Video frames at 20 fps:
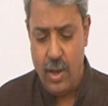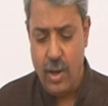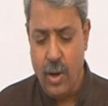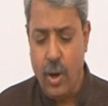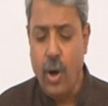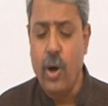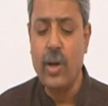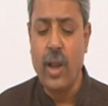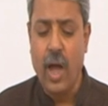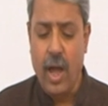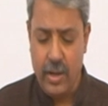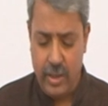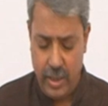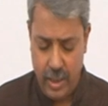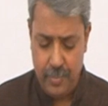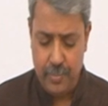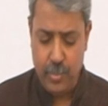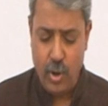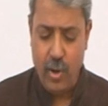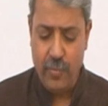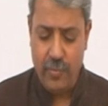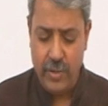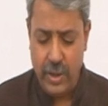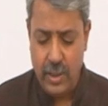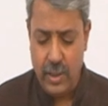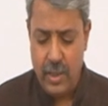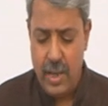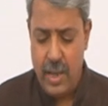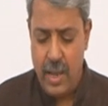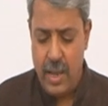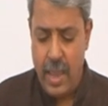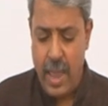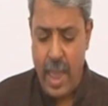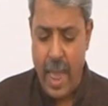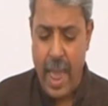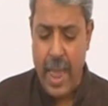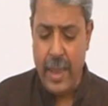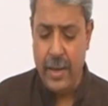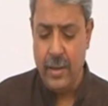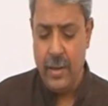or earning profit
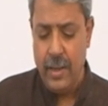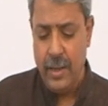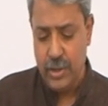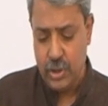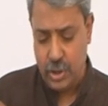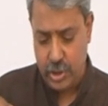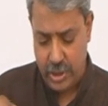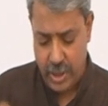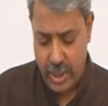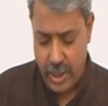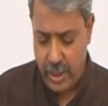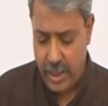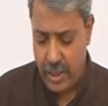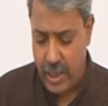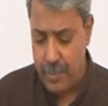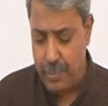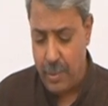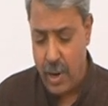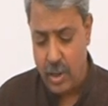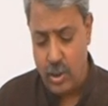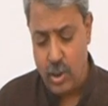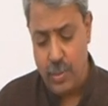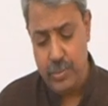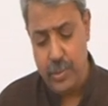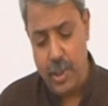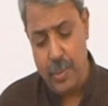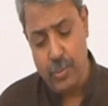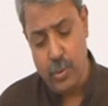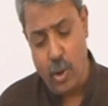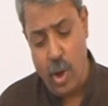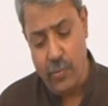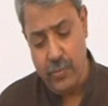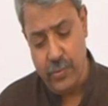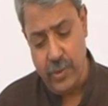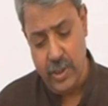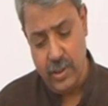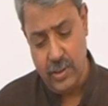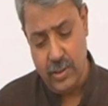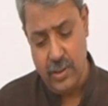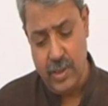and sharing a part of the
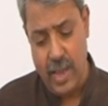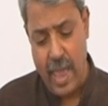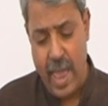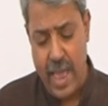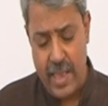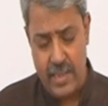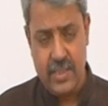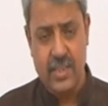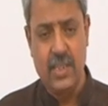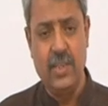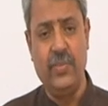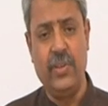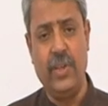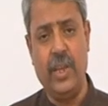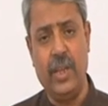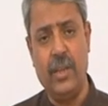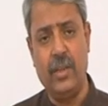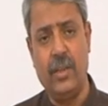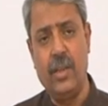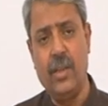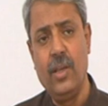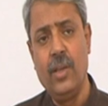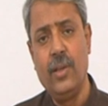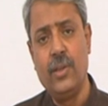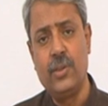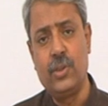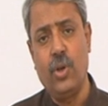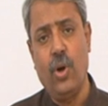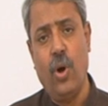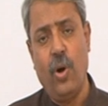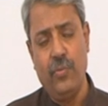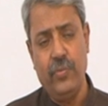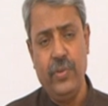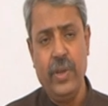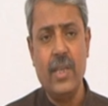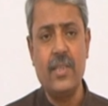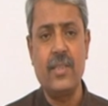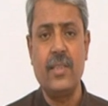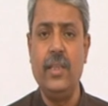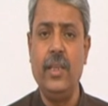profit as dividend. So
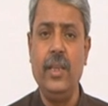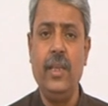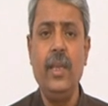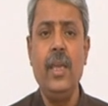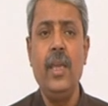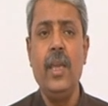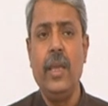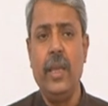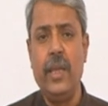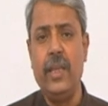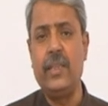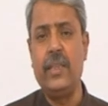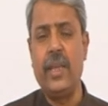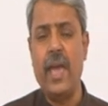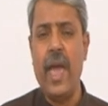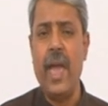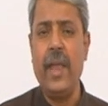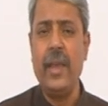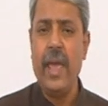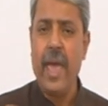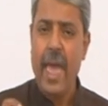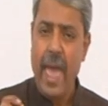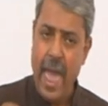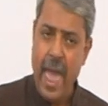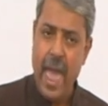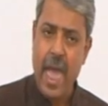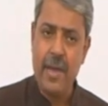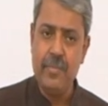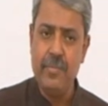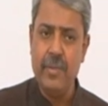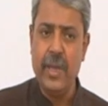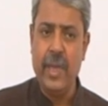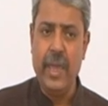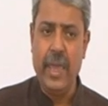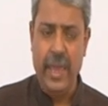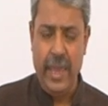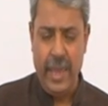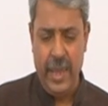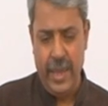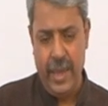obviously it can have
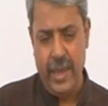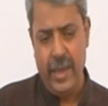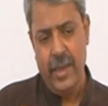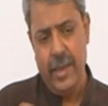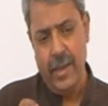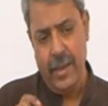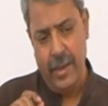a